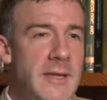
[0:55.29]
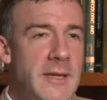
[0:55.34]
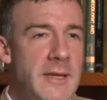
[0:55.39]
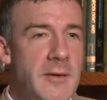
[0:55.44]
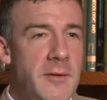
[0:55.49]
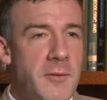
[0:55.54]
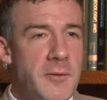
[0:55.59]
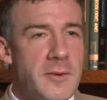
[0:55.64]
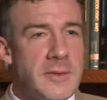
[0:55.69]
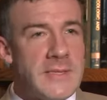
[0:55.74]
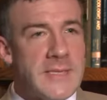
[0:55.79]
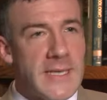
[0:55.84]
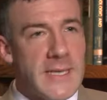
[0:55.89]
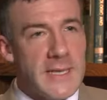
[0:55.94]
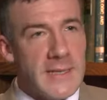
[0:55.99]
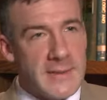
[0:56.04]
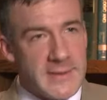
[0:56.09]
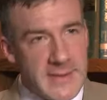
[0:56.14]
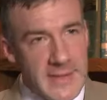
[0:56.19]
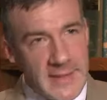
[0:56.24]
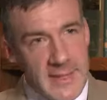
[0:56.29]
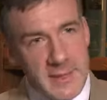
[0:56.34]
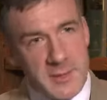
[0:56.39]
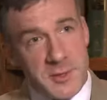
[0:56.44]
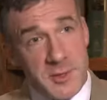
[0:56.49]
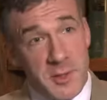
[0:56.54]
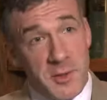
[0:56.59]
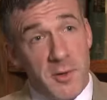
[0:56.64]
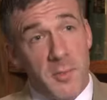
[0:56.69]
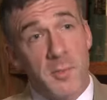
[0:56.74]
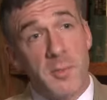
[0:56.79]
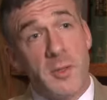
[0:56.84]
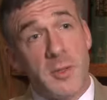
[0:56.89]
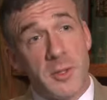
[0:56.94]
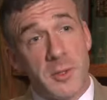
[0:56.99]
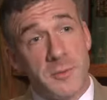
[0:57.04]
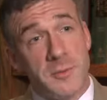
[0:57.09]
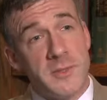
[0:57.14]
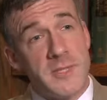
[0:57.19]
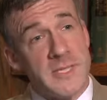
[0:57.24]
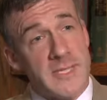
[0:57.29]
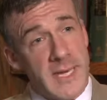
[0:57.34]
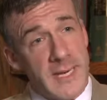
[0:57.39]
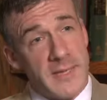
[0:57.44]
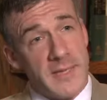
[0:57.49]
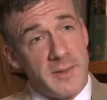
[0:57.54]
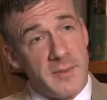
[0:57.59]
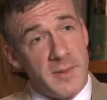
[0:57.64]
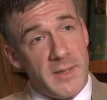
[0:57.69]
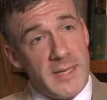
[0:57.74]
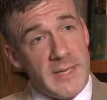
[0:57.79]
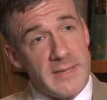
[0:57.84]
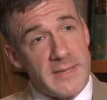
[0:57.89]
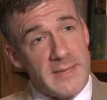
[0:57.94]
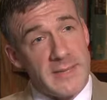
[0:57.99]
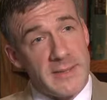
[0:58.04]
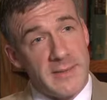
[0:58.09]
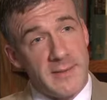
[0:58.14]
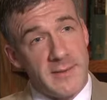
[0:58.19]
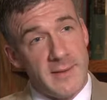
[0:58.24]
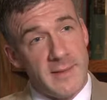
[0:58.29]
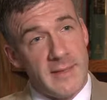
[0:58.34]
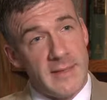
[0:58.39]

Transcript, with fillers: There is a technology called balloon sinuplasty